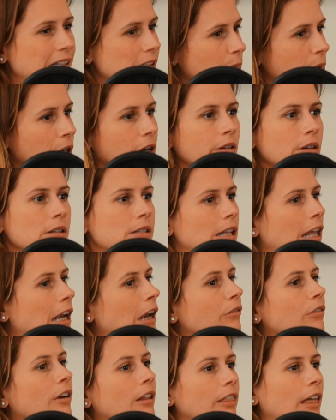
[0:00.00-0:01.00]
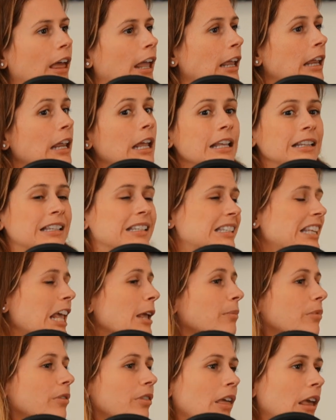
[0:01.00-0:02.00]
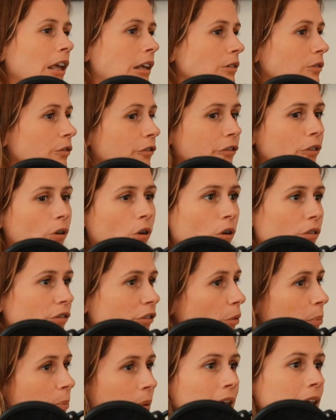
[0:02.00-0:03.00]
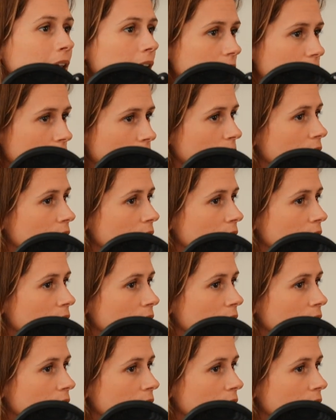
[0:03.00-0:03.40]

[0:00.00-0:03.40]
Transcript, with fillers: experience and everything. The same thing for, for Pete,